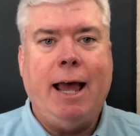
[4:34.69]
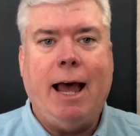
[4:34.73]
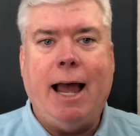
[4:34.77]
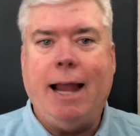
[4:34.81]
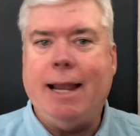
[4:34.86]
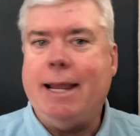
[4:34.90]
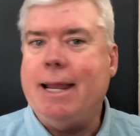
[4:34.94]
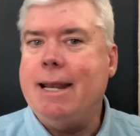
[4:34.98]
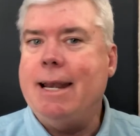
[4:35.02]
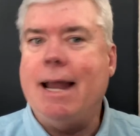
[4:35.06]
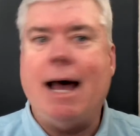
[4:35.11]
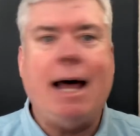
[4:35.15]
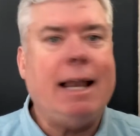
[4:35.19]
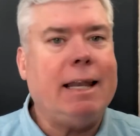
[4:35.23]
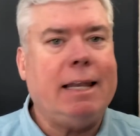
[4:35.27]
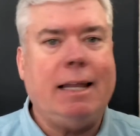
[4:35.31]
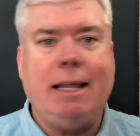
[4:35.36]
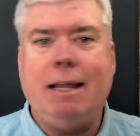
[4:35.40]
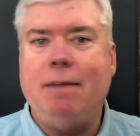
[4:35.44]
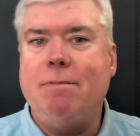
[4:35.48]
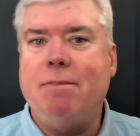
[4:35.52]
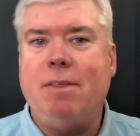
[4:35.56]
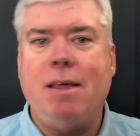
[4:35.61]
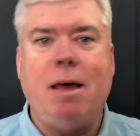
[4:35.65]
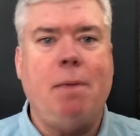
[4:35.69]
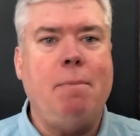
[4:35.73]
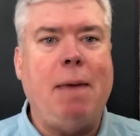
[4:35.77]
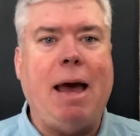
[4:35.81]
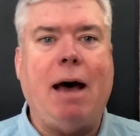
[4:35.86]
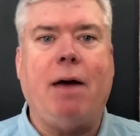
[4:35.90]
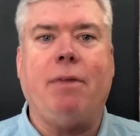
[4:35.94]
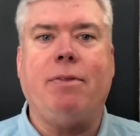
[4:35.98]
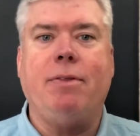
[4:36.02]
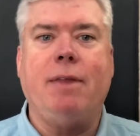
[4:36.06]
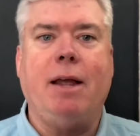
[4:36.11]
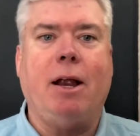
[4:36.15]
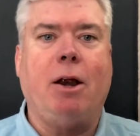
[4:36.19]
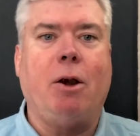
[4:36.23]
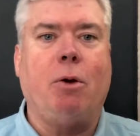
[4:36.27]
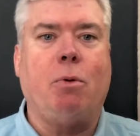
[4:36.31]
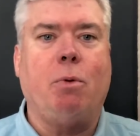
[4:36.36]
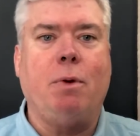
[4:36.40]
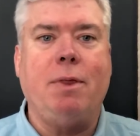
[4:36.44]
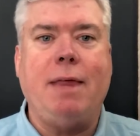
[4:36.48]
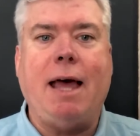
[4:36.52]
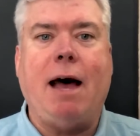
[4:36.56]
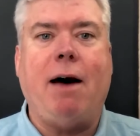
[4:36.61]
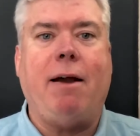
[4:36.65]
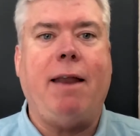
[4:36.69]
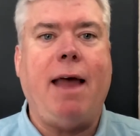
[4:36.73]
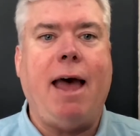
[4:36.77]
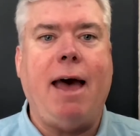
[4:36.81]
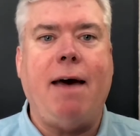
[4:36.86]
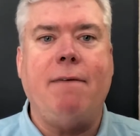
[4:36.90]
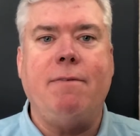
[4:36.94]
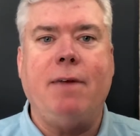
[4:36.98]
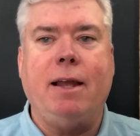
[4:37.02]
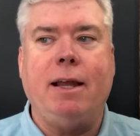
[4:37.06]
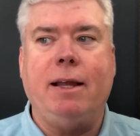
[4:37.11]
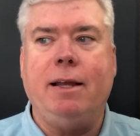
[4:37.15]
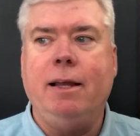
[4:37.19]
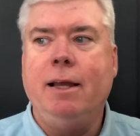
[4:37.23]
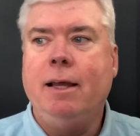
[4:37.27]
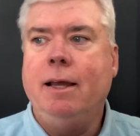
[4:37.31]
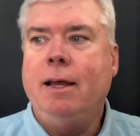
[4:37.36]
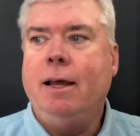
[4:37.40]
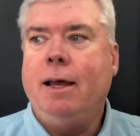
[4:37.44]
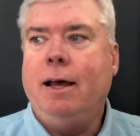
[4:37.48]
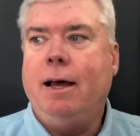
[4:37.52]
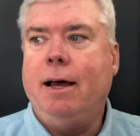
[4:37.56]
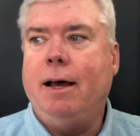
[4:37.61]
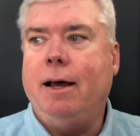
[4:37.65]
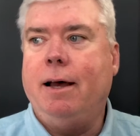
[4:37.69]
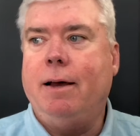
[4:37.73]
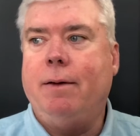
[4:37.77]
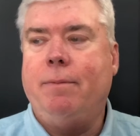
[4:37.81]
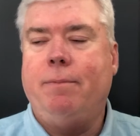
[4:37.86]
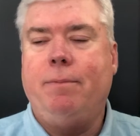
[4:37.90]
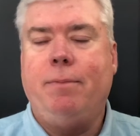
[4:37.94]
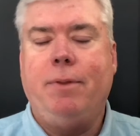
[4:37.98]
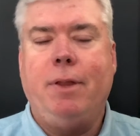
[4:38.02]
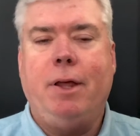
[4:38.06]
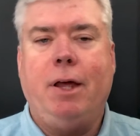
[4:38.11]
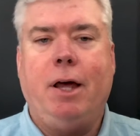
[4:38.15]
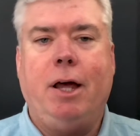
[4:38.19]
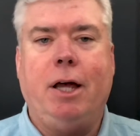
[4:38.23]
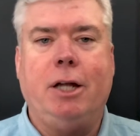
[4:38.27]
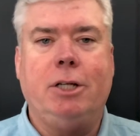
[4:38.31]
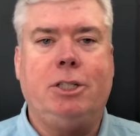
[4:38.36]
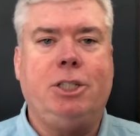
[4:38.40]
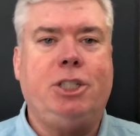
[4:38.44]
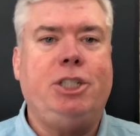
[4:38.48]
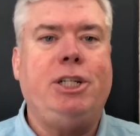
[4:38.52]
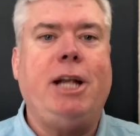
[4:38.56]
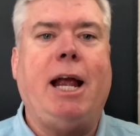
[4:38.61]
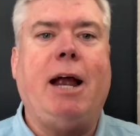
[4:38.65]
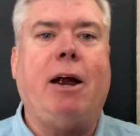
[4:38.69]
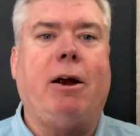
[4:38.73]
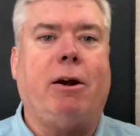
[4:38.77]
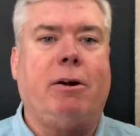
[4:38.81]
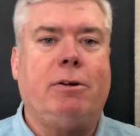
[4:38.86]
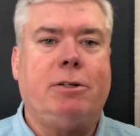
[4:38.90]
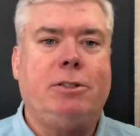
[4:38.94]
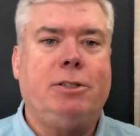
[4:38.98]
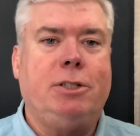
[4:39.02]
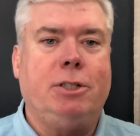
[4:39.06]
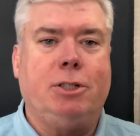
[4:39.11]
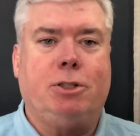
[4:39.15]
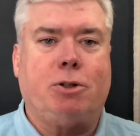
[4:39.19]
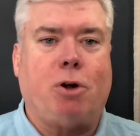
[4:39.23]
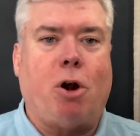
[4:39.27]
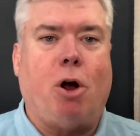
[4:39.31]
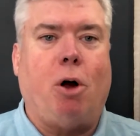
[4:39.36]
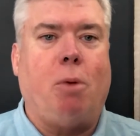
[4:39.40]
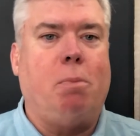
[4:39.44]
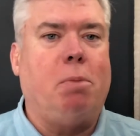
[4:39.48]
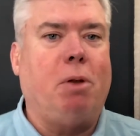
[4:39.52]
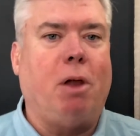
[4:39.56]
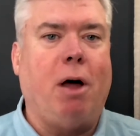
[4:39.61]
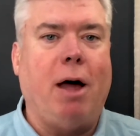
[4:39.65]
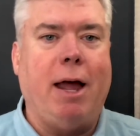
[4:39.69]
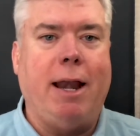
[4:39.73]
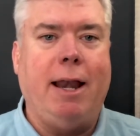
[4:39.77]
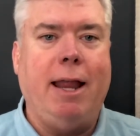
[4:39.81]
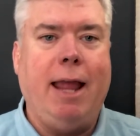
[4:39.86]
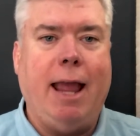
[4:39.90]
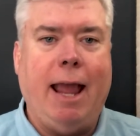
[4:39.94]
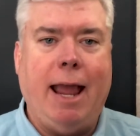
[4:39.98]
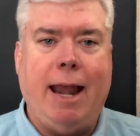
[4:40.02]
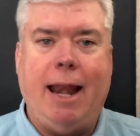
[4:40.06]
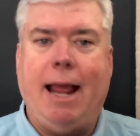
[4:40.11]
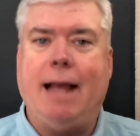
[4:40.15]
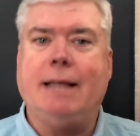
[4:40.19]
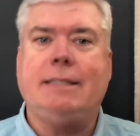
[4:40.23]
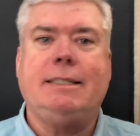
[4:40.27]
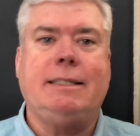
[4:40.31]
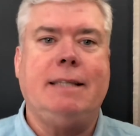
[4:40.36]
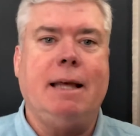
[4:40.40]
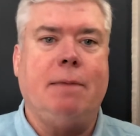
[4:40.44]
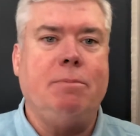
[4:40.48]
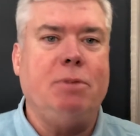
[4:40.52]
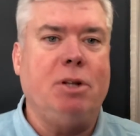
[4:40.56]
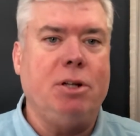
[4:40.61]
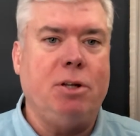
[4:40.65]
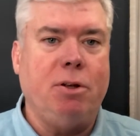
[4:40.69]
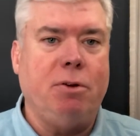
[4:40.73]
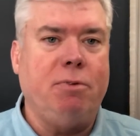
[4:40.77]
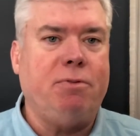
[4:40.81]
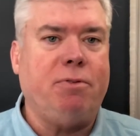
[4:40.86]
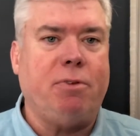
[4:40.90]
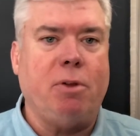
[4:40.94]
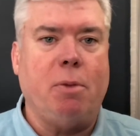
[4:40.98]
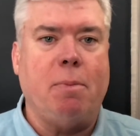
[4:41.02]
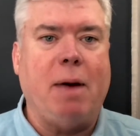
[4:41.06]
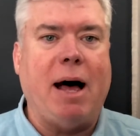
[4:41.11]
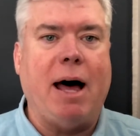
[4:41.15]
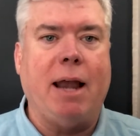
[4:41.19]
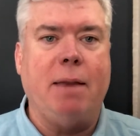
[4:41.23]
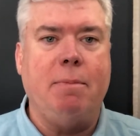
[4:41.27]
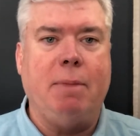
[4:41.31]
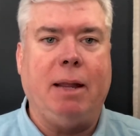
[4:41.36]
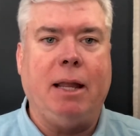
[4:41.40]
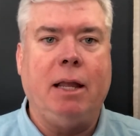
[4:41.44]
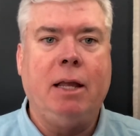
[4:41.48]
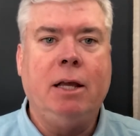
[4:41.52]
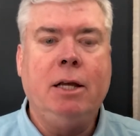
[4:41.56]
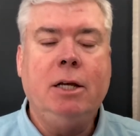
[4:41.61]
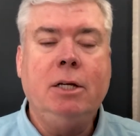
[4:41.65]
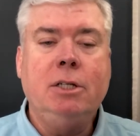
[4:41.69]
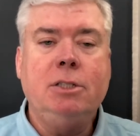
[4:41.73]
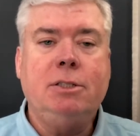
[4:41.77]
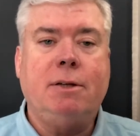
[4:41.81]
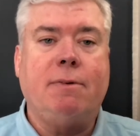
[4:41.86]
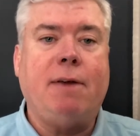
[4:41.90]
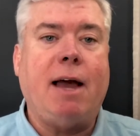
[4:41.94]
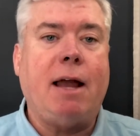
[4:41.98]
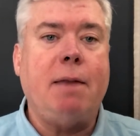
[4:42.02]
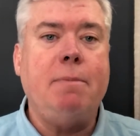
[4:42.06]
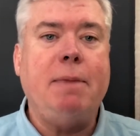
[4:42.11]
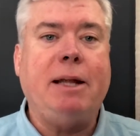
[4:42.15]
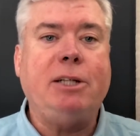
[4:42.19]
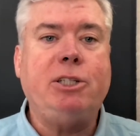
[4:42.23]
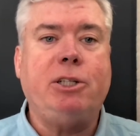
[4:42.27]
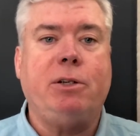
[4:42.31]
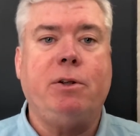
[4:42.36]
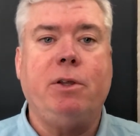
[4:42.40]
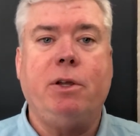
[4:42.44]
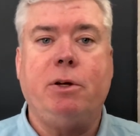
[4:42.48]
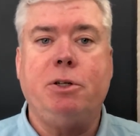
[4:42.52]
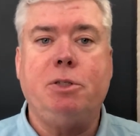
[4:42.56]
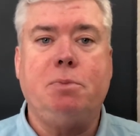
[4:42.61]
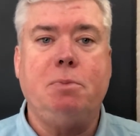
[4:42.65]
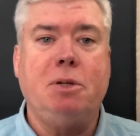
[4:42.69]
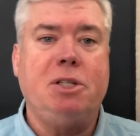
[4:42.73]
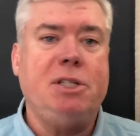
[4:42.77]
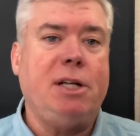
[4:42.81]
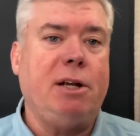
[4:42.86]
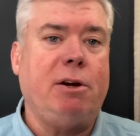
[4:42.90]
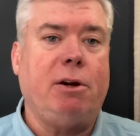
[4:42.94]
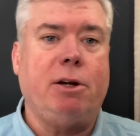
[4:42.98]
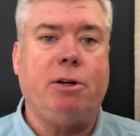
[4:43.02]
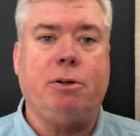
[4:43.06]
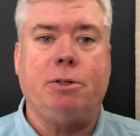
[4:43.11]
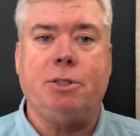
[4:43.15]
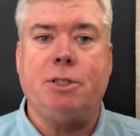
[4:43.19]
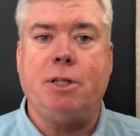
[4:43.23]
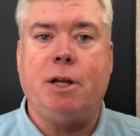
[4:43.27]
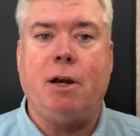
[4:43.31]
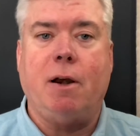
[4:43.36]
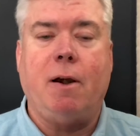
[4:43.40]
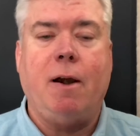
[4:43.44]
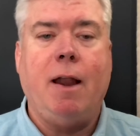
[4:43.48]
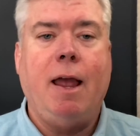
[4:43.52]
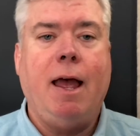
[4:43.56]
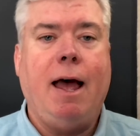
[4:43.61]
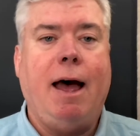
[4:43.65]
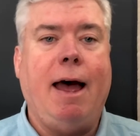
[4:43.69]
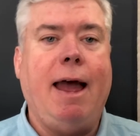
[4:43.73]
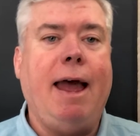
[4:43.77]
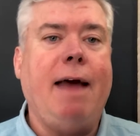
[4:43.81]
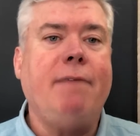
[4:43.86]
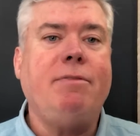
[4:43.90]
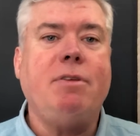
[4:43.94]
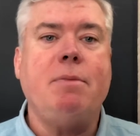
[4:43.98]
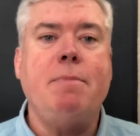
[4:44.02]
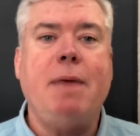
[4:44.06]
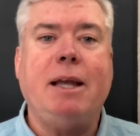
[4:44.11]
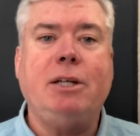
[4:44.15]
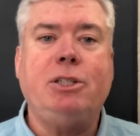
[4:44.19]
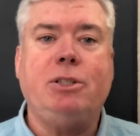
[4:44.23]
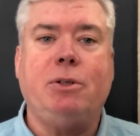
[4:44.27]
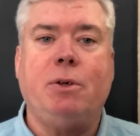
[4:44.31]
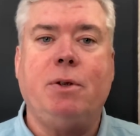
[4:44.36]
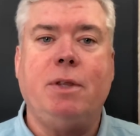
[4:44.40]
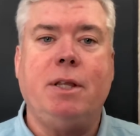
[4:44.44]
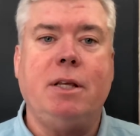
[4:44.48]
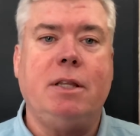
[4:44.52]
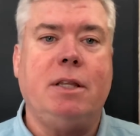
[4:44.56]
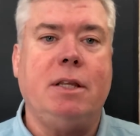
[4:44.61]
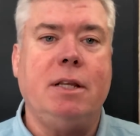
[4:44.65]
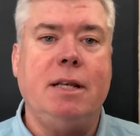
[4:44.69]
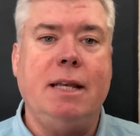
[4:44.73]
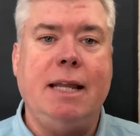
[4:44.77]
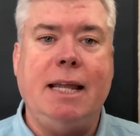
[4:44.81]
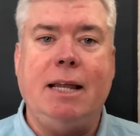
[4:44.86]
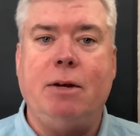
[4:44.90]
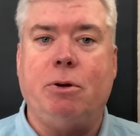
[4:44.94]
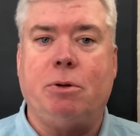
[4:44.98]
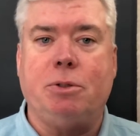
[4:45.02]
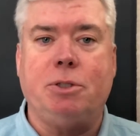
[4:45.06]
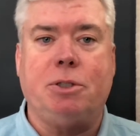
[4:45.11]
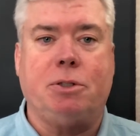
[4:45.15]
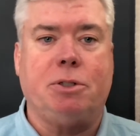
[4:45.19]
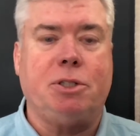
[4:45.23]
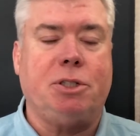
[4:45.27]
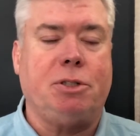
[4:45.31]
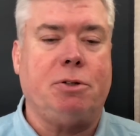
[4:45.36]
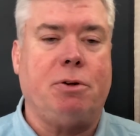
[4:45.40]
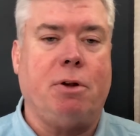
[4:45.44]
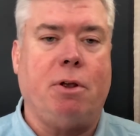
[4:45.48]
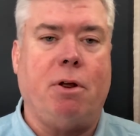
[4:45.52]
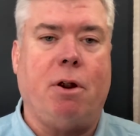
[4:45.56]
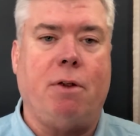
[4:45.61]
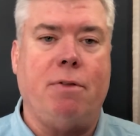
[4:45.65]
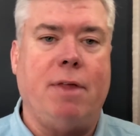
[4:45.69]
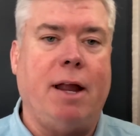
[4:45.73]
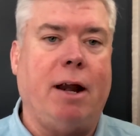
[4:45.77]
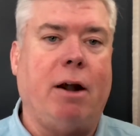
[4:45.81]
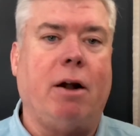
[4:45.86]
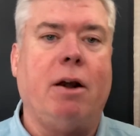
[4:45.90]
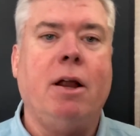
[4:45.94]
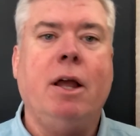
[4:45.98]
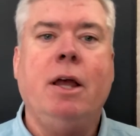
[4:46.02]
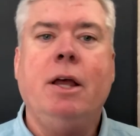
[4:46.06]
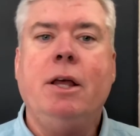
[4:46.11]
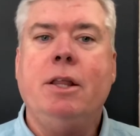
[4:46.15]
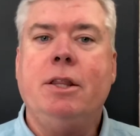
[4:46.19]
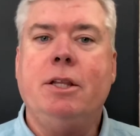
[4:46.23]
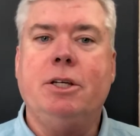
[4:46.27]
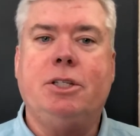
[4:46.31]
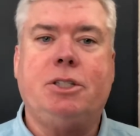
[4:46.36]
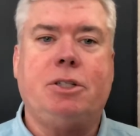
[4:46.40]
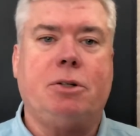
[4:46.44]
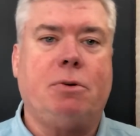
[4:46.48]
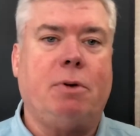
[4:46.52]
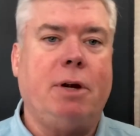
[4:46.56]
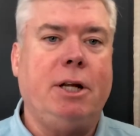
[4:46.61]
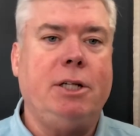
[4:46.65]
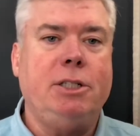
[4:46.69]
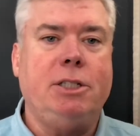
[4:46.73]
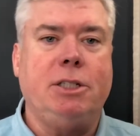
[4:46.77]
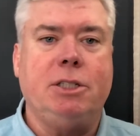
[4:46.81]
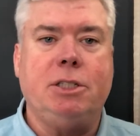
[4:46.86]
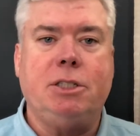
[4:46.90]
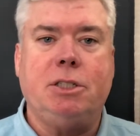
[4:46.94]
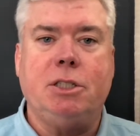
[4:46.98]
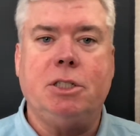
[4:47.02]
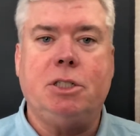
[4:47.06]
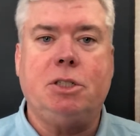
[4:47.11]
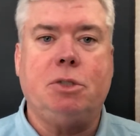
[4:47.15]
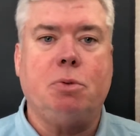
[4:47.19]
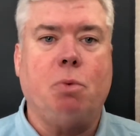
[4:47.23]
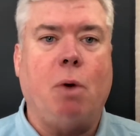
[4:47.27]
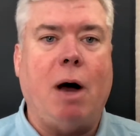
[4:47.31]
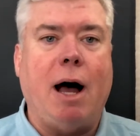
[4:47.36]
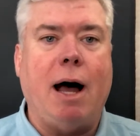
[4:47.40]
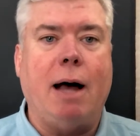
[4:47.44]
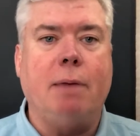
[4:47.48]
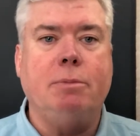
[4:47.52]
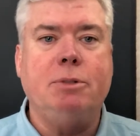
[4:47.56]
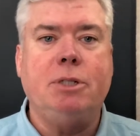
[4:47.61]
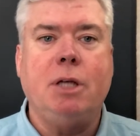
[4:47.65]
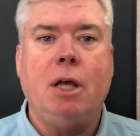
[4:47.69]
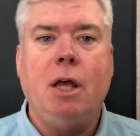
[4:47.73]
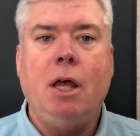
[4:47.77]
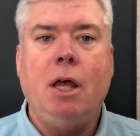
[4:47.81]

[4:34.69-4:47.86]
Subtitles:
I cannot leave them out there without having a chair to draw blood and ask them to do phlebotomy. So I've got to make sure those materials are there. I have to make sure that the needles are there, the syringes, the swabs.